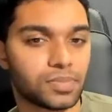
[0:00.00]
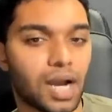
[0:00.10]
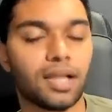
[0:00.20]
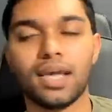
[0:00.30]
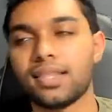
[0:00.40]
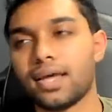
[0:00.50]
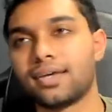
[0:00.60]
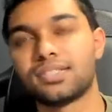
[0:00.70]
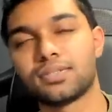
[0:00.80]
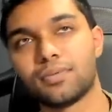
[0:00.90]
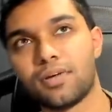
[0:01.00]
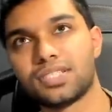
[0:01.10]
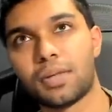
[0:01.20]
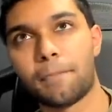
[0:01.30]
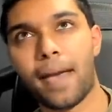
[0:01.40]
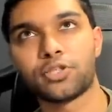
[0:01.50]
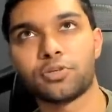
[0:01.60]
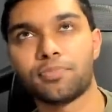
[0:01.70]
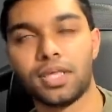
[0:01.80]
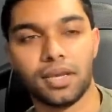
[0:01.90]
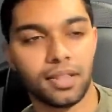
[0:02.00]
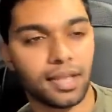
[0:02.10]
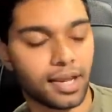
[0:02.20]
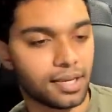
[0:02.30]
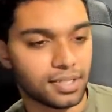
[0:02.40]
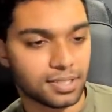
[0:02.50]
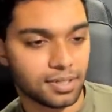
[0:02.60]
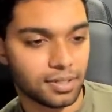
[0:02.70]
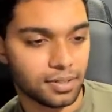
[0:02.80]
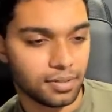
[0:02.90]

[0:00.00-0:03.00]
I like that because it's a matchup thing in that case, right?